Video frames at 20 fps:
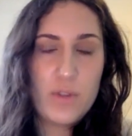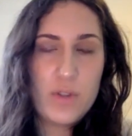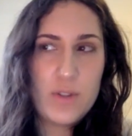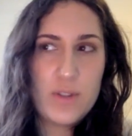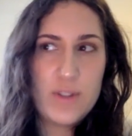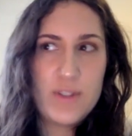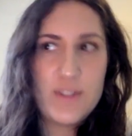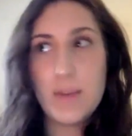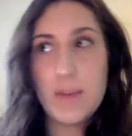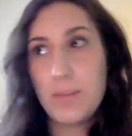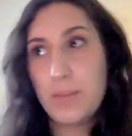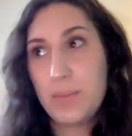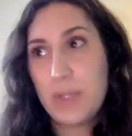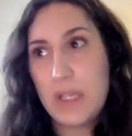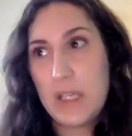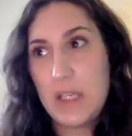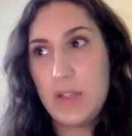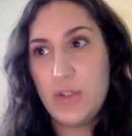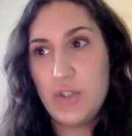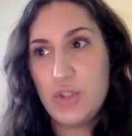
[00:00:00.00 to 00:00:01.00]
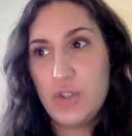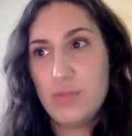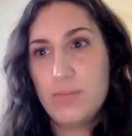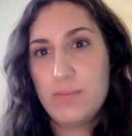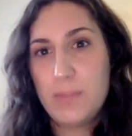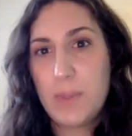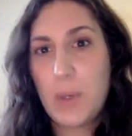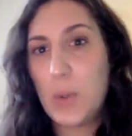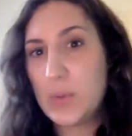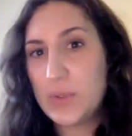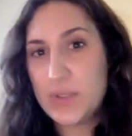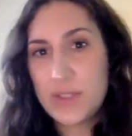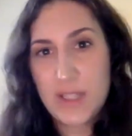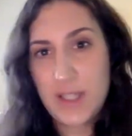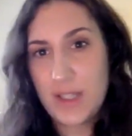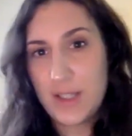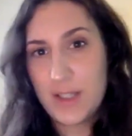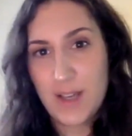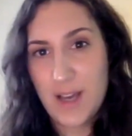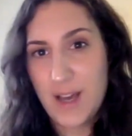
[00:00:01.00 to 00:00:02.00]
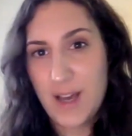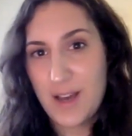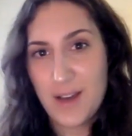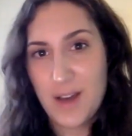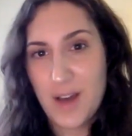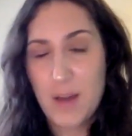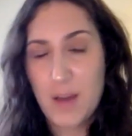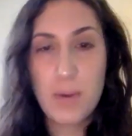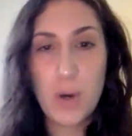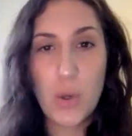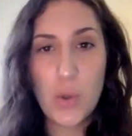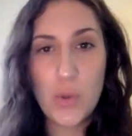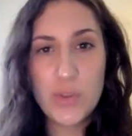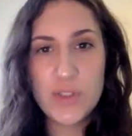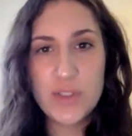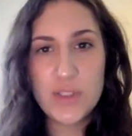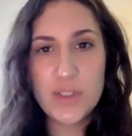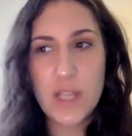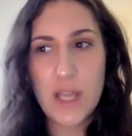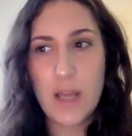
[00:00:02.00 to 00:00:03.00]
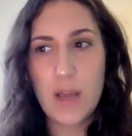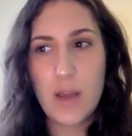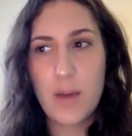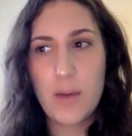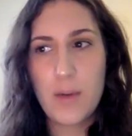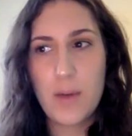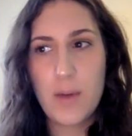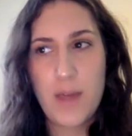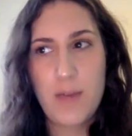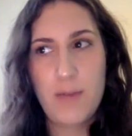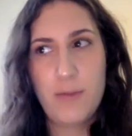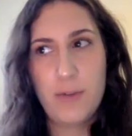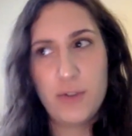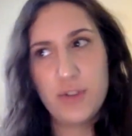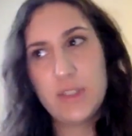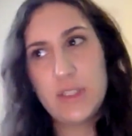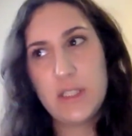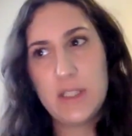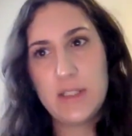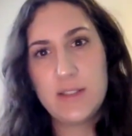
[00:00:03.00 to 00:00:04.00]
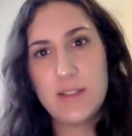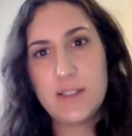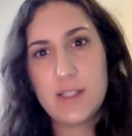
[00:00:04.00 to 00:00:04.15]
simply posting a post versus,